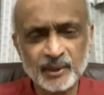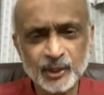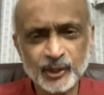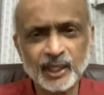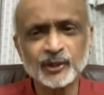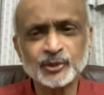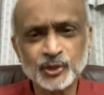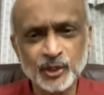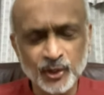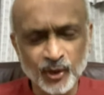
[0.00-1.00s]
I mean, you get
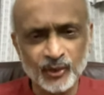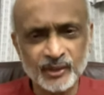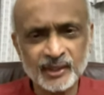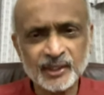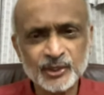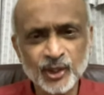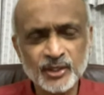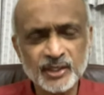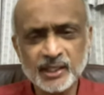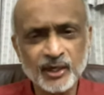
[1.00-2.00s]
onto a road,
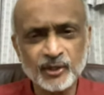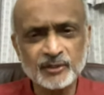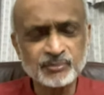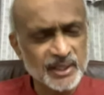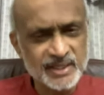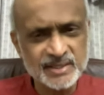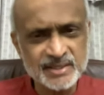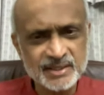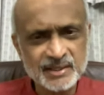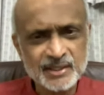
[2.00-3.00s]
you're in a crowded
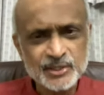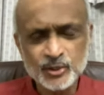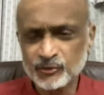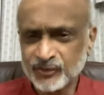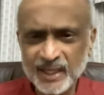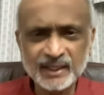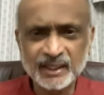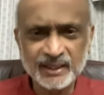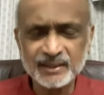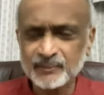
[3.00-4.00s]
place. So,
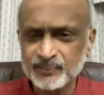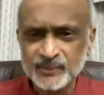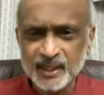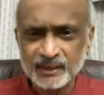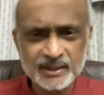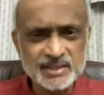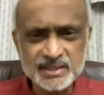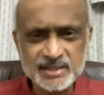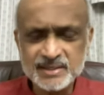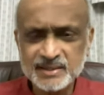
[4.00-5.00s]
frankly, this
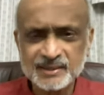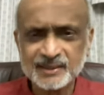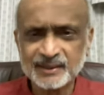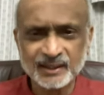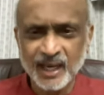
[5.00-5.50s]
is Eh,